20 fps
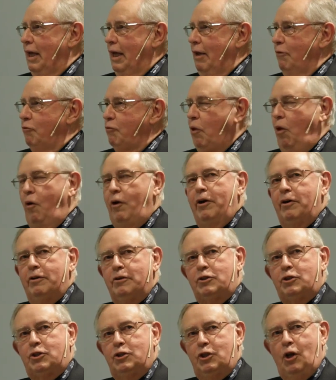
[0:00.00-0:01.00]
If
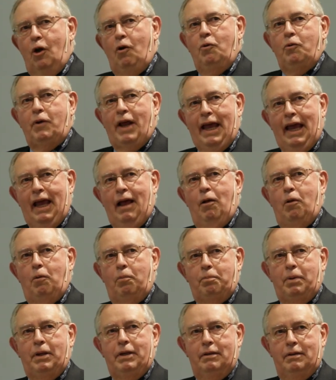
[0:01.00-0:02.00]
lawyers don't
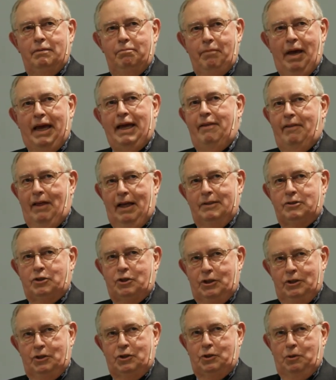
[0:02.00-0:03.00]
help make that
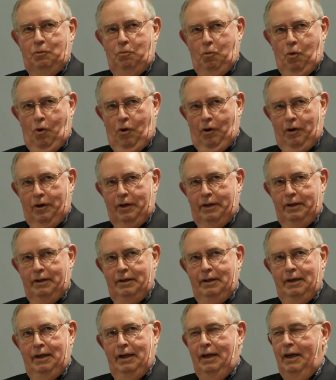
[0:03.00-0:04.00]
system work,
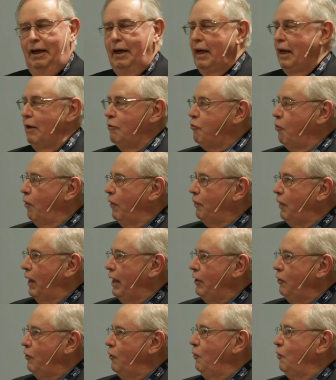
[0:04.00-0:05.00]
if what
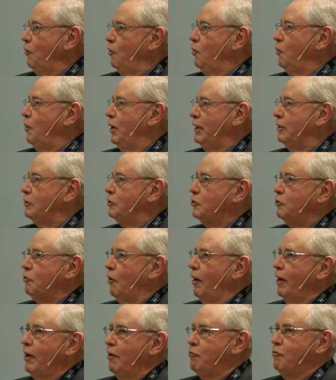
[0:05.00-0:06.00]
they do is
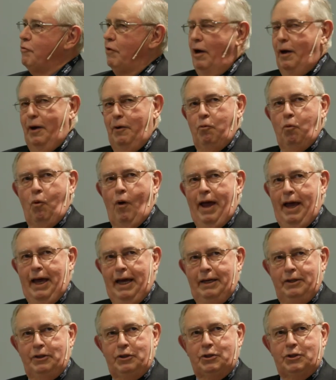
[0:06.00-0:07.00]
try to find
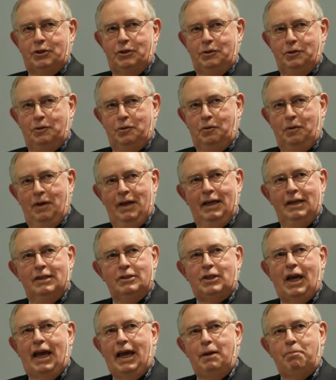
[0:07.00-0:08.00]
ways to
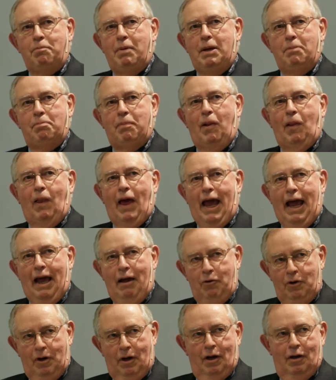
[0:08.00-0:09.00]
take people
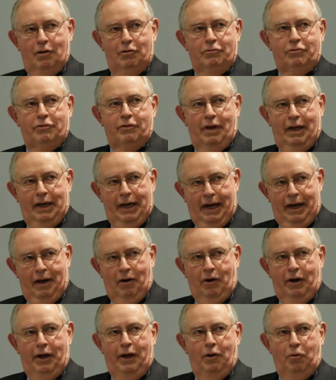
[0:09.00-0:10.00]
out of an
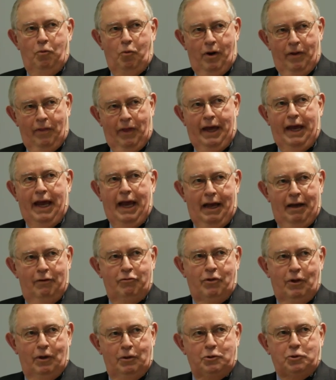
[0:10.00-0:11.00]
area where they
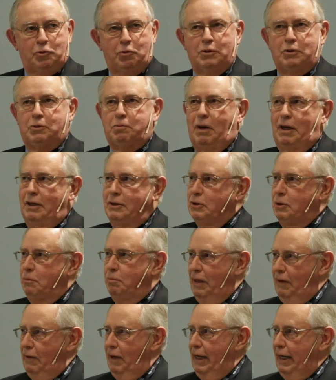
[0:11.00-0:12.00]
have those
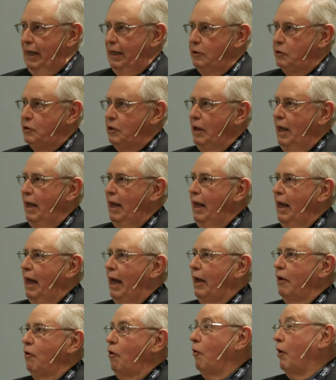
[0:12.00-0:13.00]
responsibilities
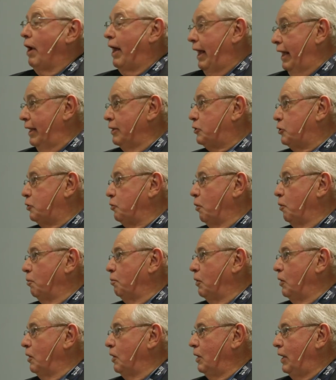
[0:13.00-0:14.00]
and are
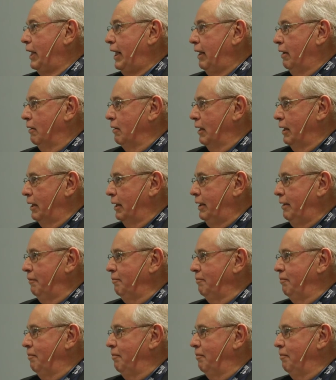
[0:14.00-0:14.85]
answerable legally,